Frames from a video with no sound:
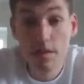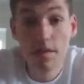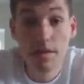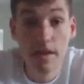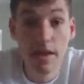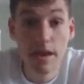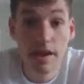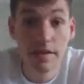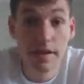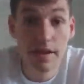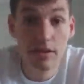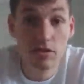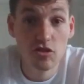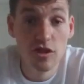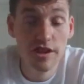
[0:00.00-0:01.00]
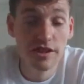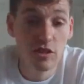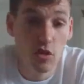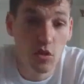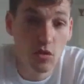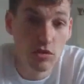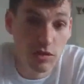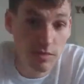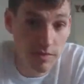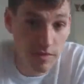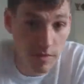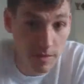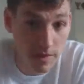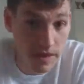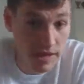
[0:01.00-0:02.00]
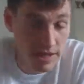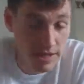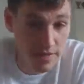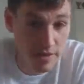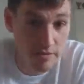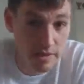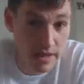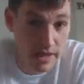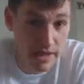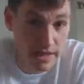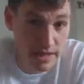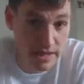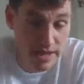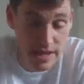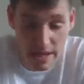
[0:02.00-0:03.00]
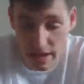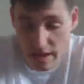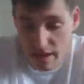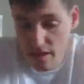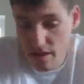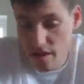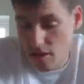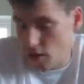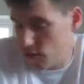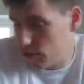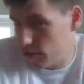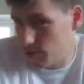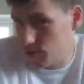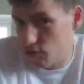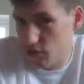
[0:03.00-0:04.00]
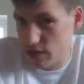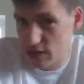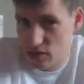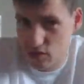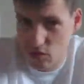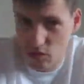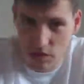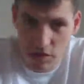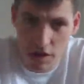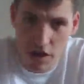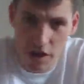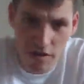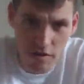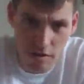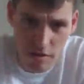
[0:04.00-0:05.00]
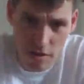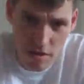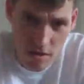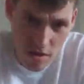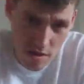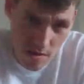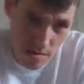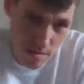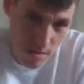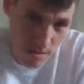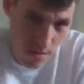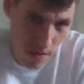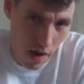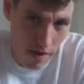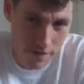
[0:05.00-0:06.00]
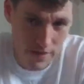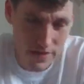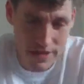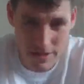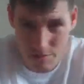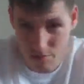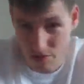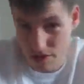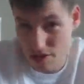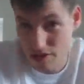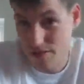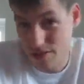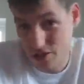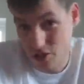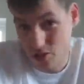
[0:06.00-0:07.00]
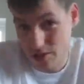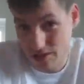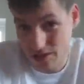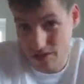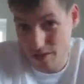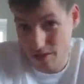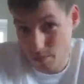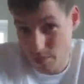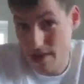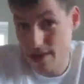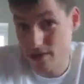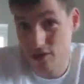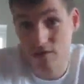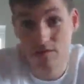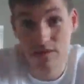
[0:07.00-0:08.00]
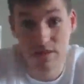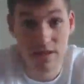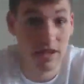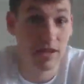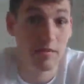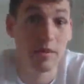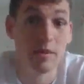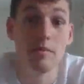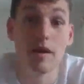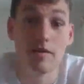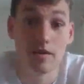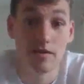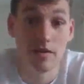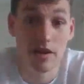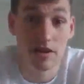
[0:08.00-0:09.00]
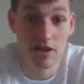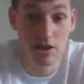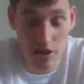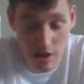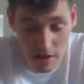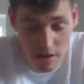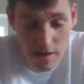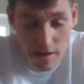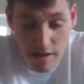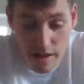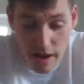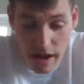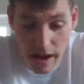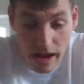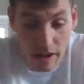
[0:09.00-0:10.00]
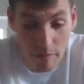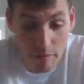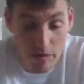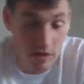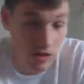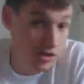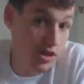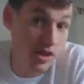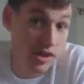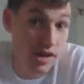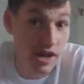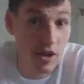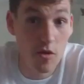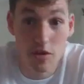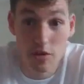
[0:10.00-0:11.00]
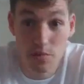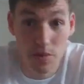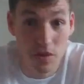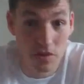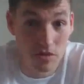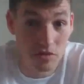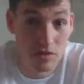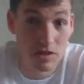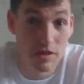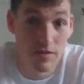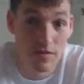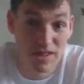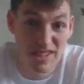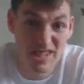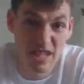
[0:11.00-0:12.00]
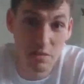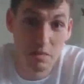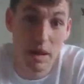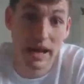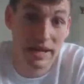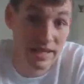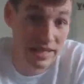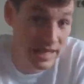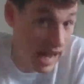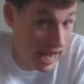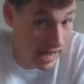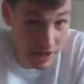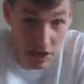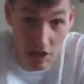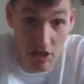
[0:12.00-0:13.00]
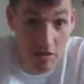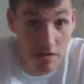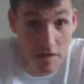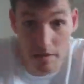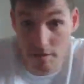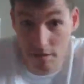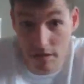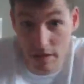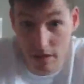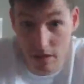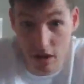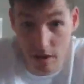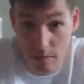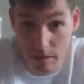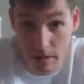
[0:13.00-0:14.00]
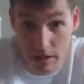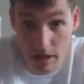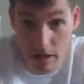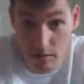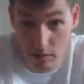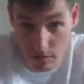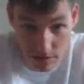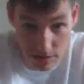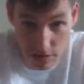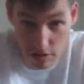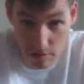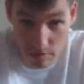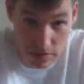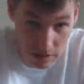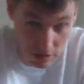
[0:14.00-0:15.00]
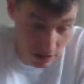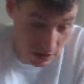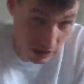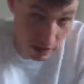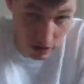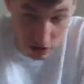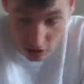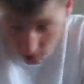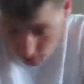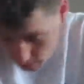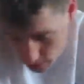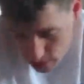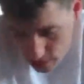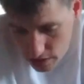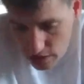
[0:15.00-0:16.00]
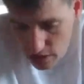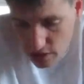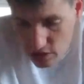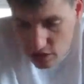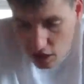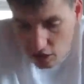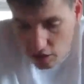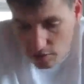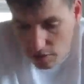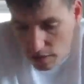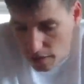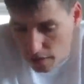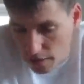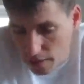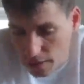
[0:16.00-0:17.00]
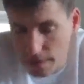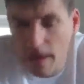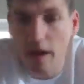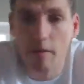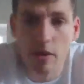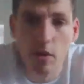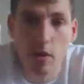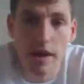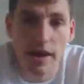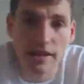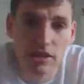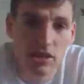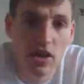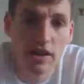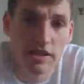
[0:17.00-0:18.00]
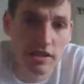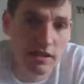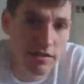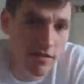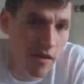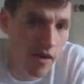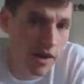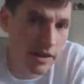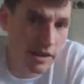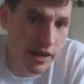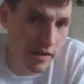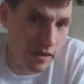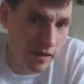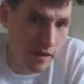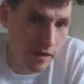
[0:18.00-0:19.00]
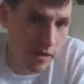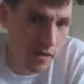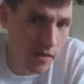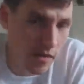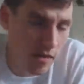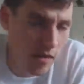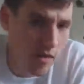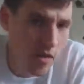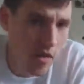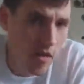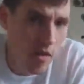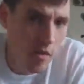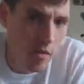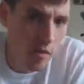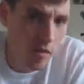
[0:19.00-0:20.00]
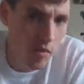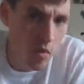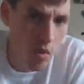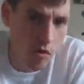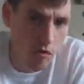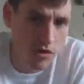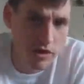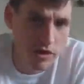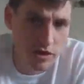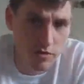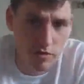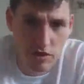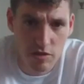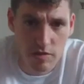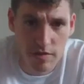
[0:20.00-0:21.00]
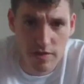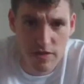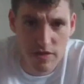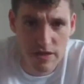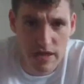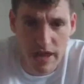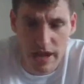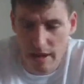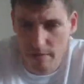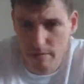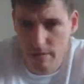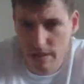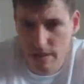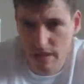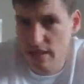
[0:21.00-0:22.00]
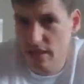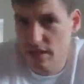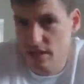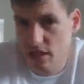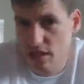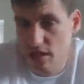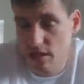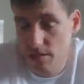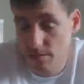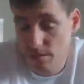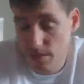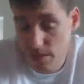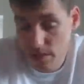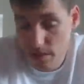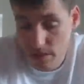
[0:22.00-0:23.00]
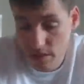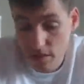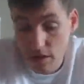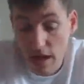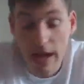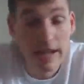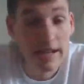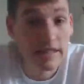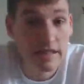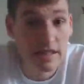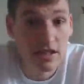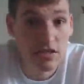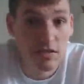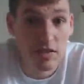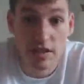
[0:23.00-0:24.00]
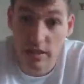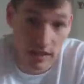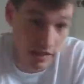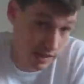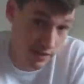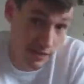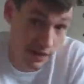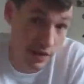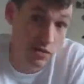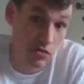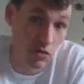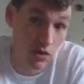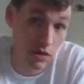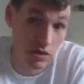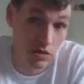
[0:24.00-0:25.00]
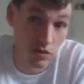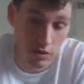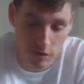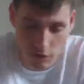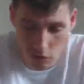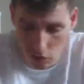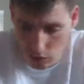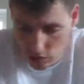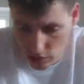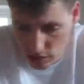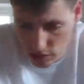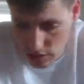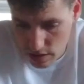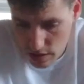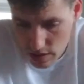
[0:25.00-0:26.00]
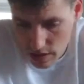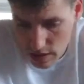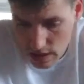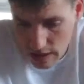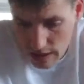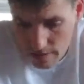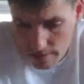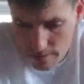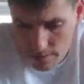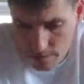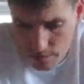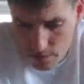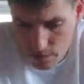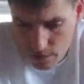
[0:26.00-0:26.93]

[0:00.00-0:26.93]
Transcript: they're trying to order them from Nashville, Tennessee. Obviously the broadcaster is not known, but I think it's pretty obvious who it's going to be. It's obviously going to be Mother Russia, because Sergey always puts on something spectacular every time he comes. Obviously he's doing it the second time. So that will be quite exciting to find out what Russia will do with cylinder LED screens. That's if it is Russia, of course. I